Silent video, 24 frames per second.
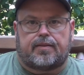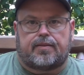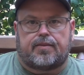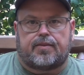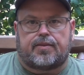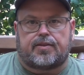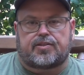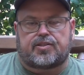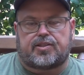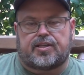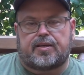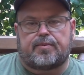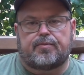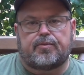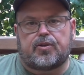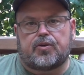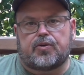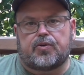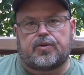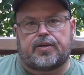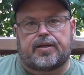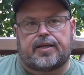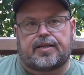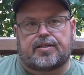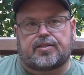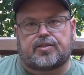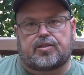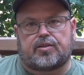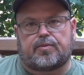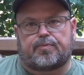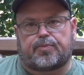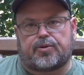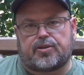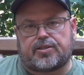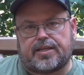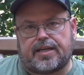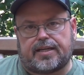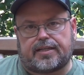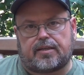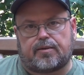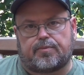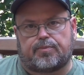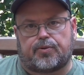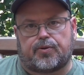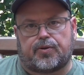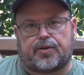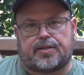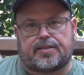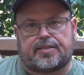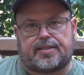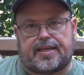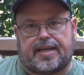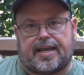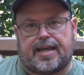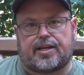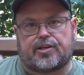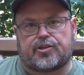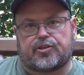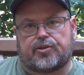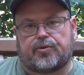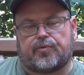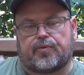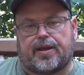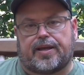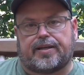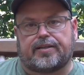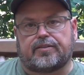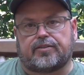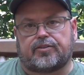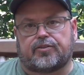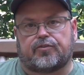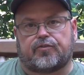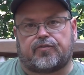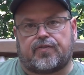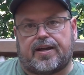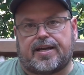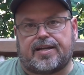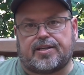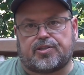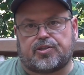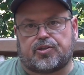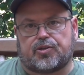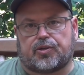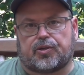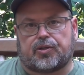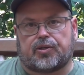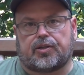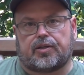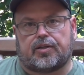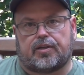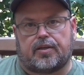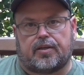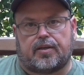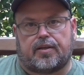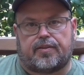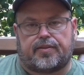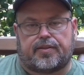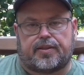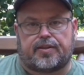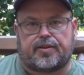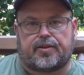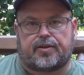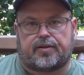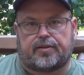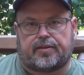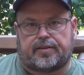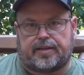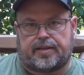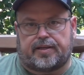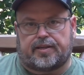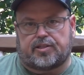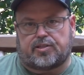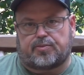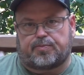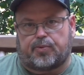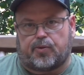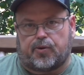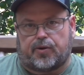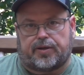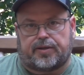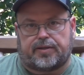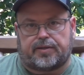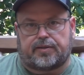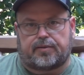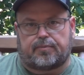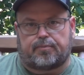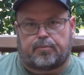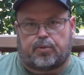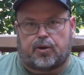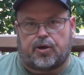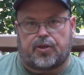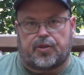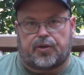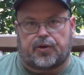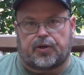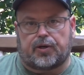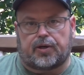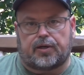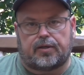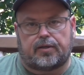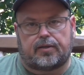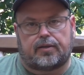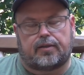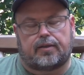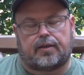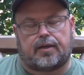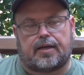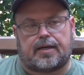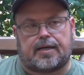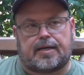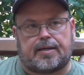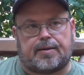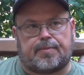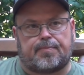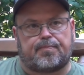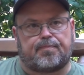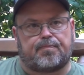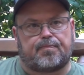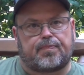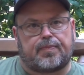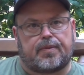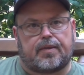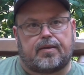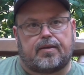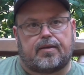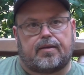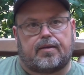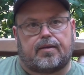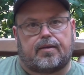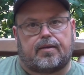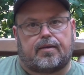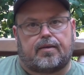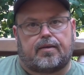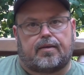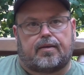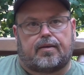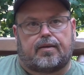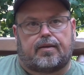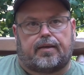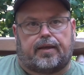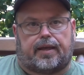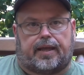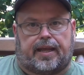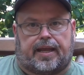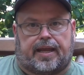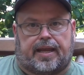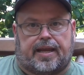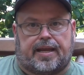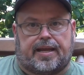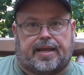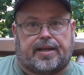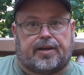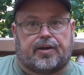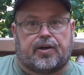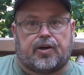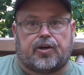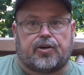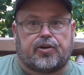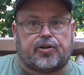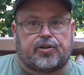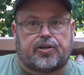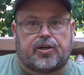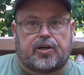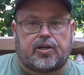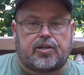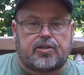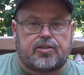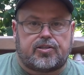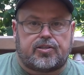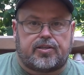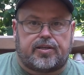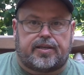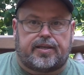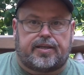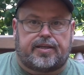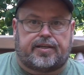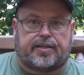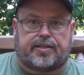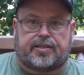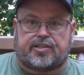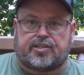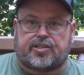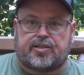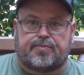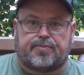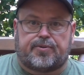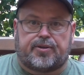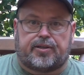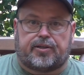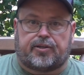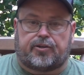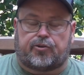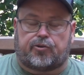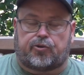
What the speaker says: The same load as the protected points, they actually ran a little faster than its pointed brother. And at 100 yards, it exhibited